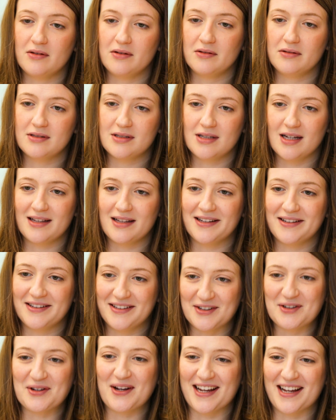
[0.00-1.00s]
Real
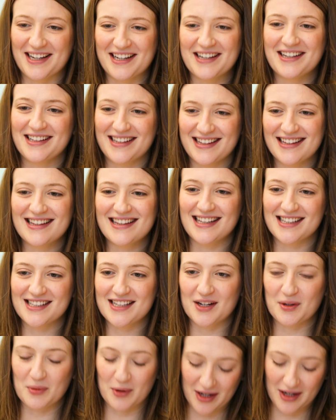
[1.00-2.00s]
things happen to
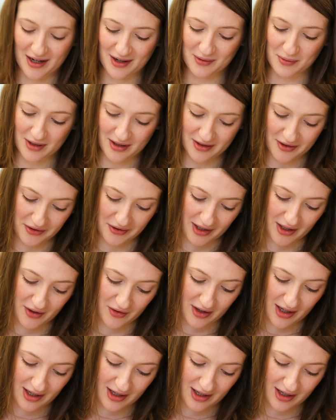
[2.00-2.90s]
people, life happens,